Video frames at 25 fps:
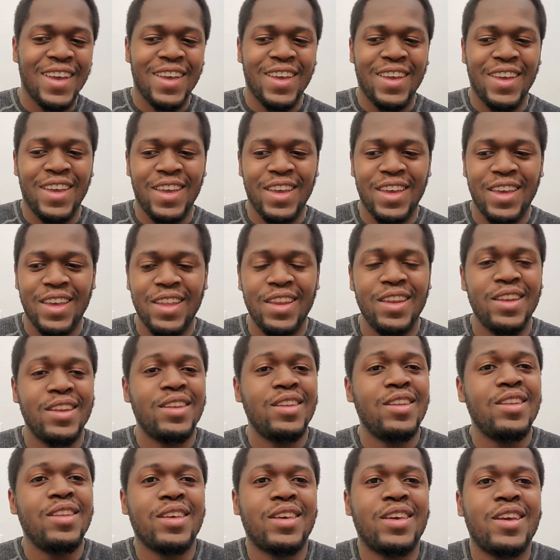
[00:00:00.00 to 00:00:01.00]

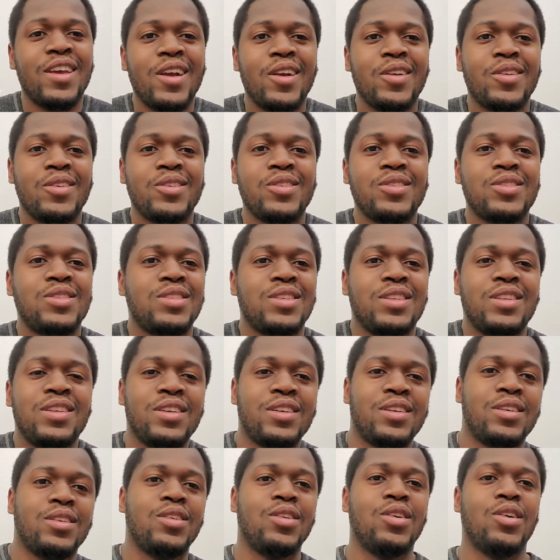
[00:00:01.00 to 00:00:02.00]
and the characters in
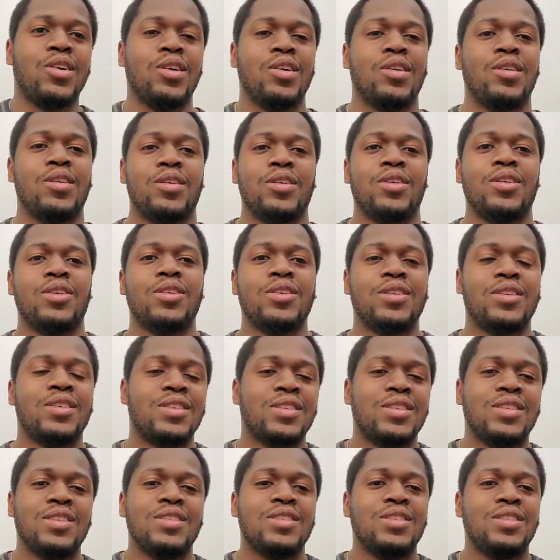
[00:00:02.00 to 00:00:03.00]
there are
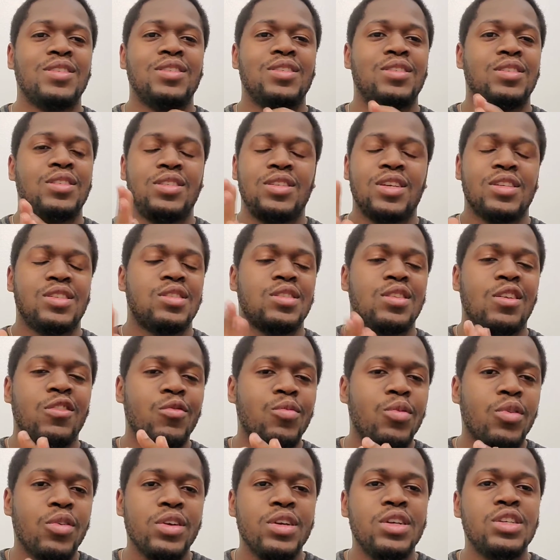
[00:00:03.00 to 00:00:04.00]
just
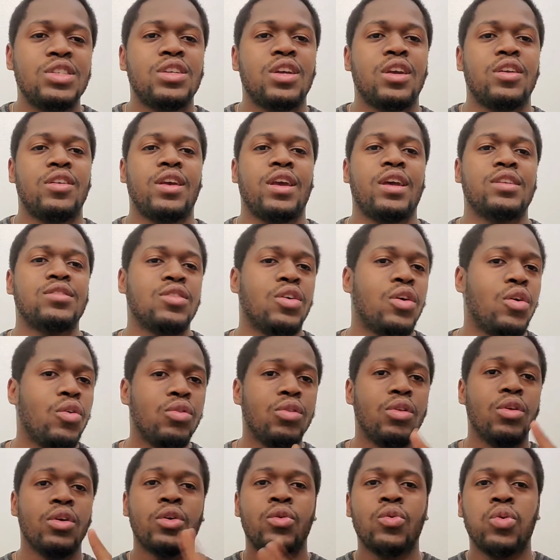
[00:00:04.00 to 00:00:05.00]
lovable. Each character has their own
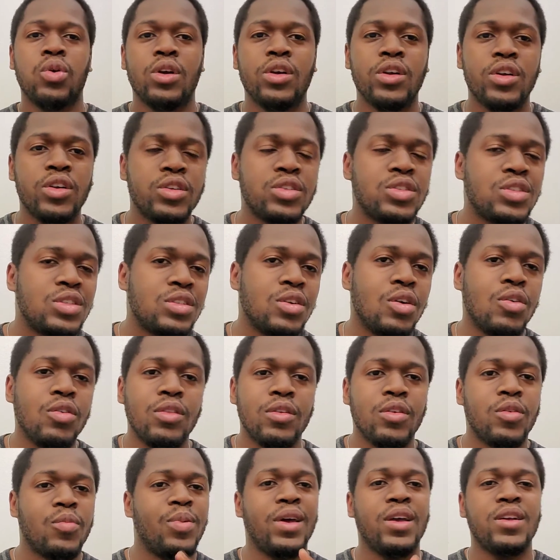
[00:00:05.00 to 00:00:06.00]
little quirks, their own
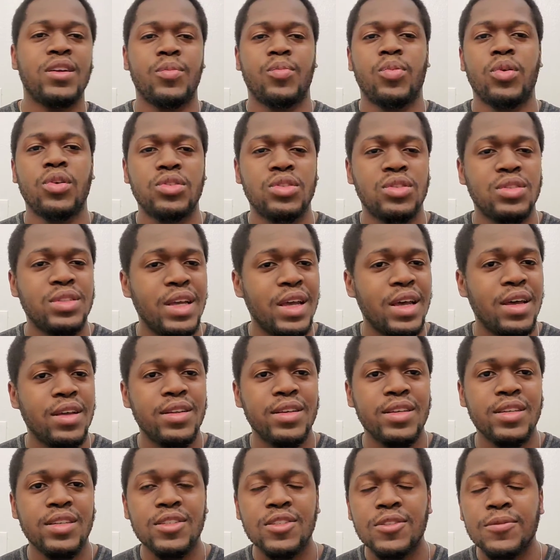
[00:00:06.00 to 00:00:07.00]
little
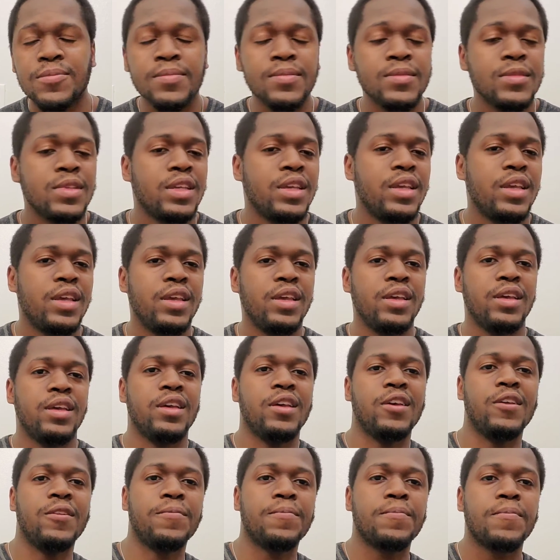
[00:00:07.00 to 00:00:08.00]
personalities,
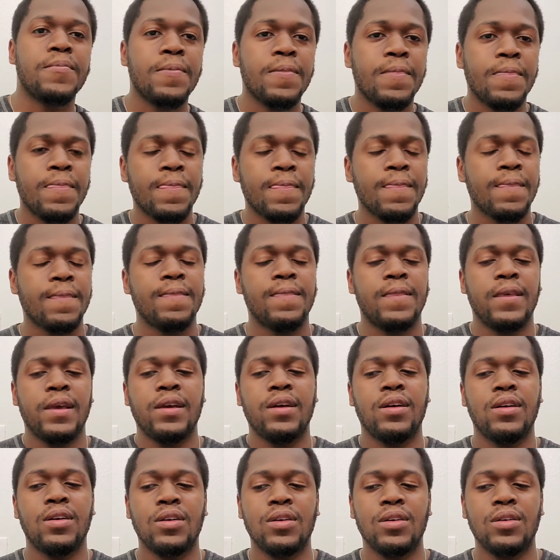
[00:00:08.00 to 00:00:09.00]
and they
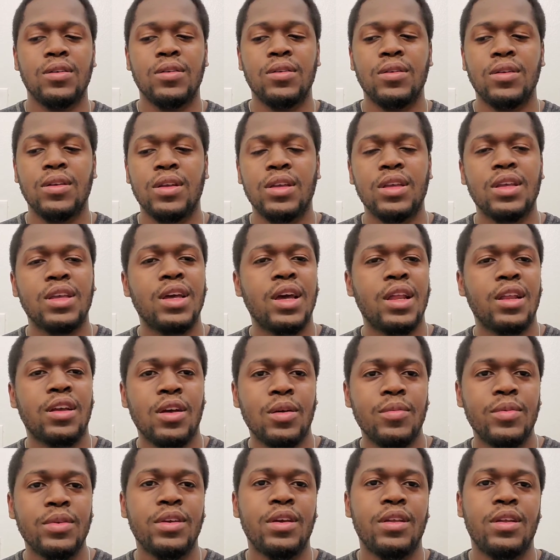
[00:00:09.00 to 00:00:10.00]
all kind of
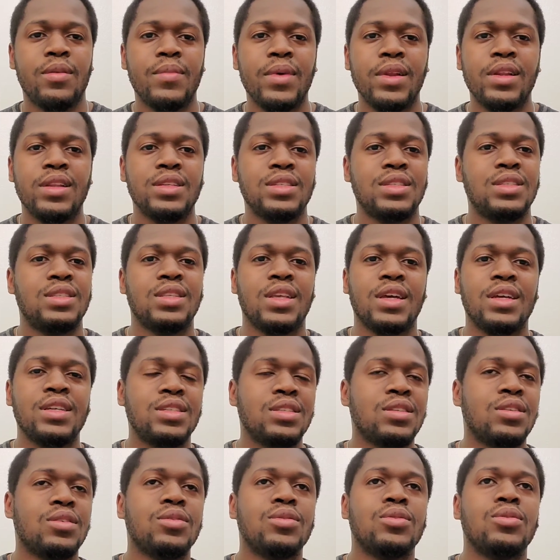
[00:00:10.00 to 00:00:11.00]
come together and make this
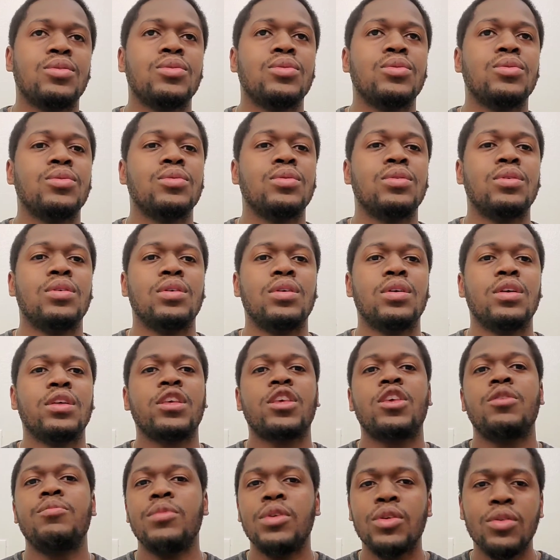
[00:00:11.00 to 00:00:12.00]
nice little
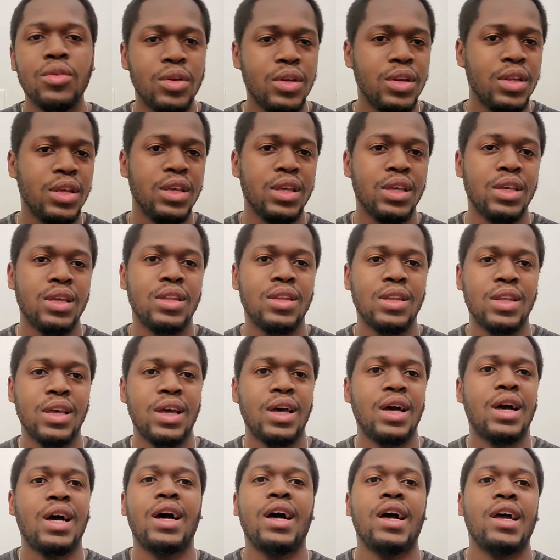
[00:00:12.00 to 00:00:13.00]
community
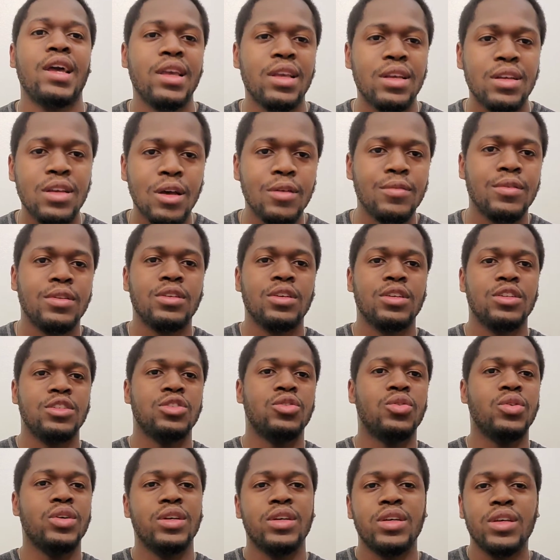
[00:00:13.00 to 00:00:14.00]
that I come to
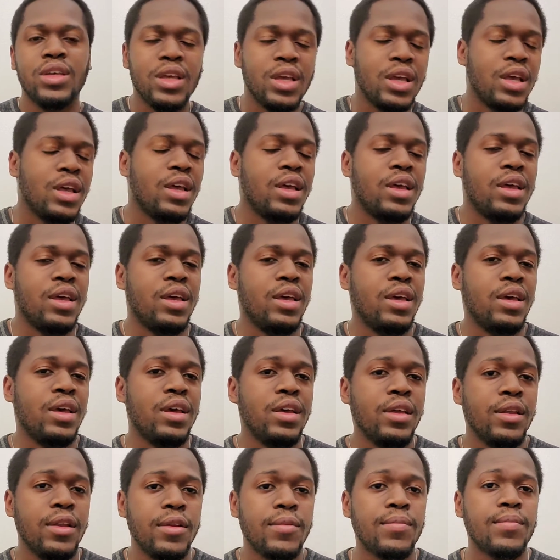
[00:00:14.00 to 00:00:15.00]
enjoy.
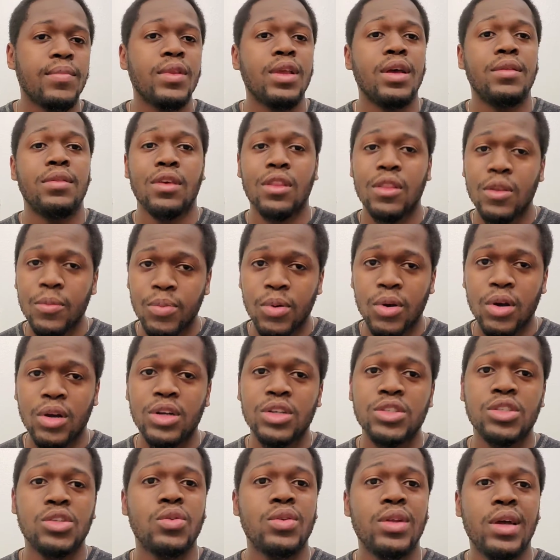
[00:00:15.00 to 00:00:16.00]
And another part
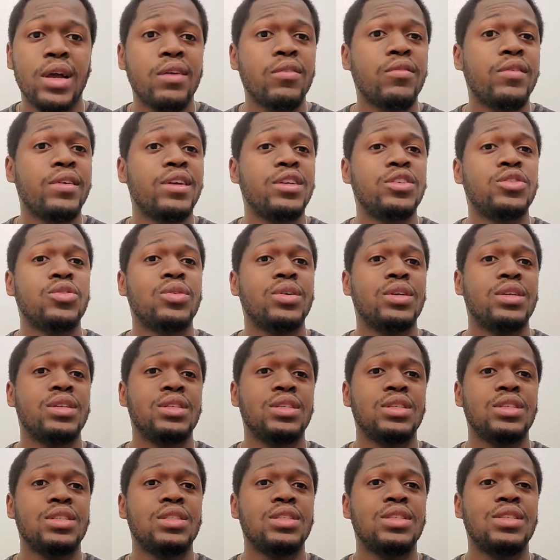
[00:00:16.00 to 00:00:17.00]
of the show that I really enjoy
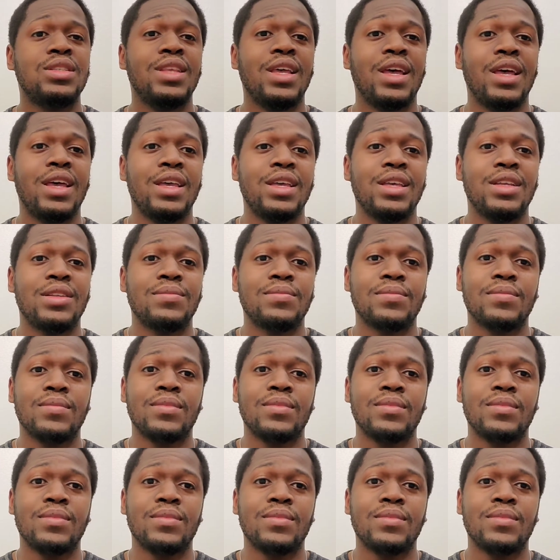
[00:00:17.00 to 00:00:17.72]
is that